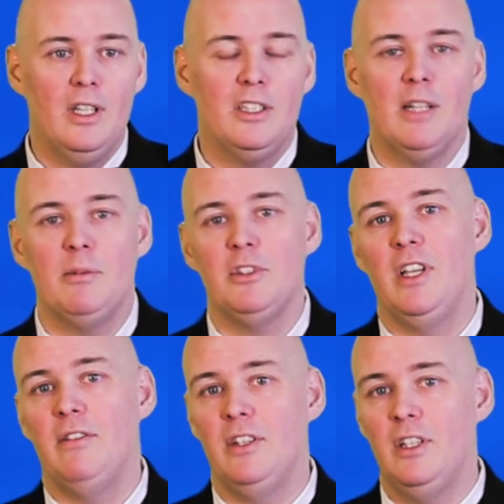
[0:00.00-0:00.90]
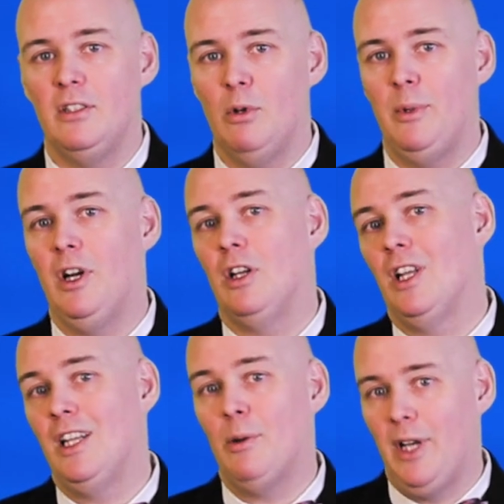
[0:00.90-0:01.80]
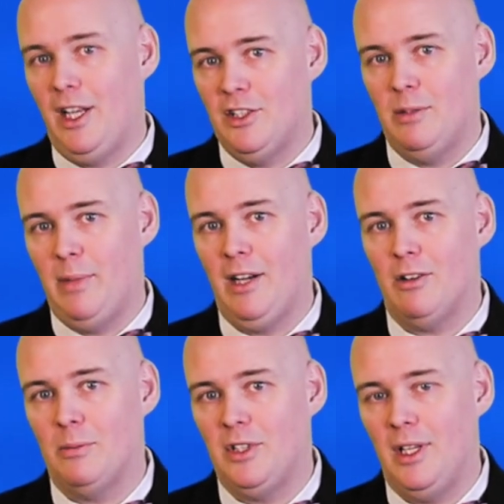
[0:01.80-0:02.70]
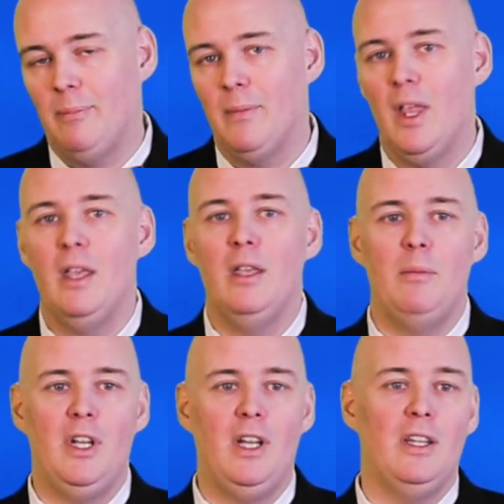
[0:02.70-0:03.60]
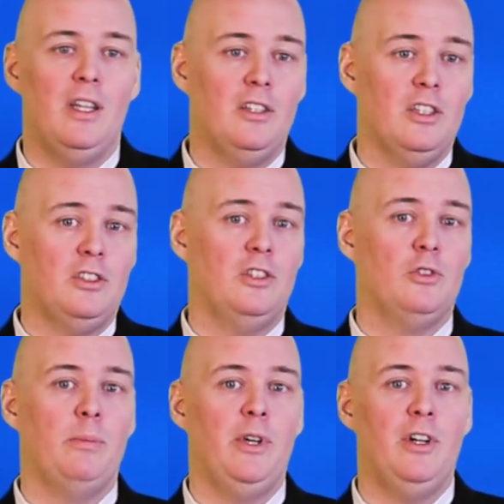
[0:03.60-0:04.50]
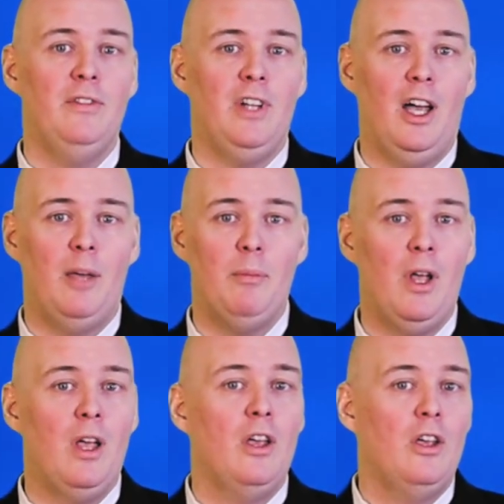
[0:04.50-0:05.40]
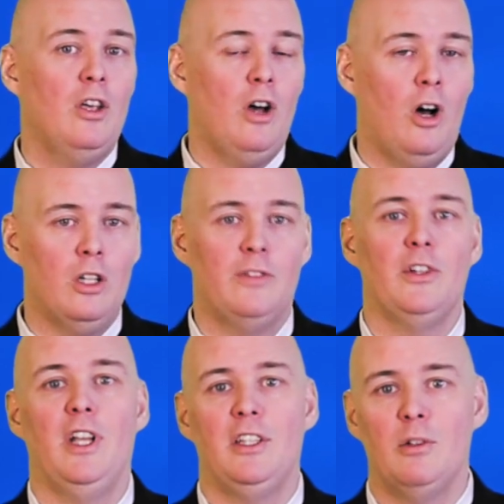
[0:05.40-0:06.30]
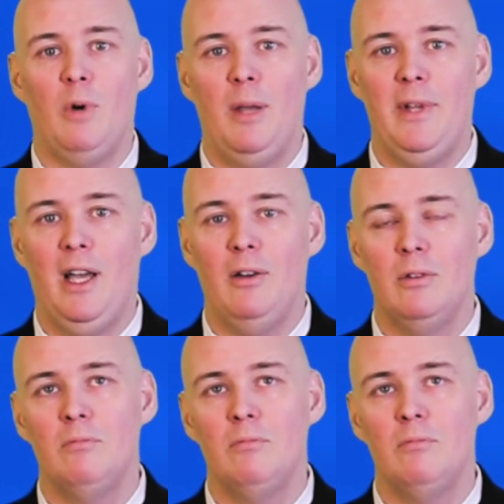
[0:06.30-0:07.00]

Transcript: Chapter 7 is what we call a liquidation bankruptcy, meaning that in just a short period of time, all of your debts are wiped out.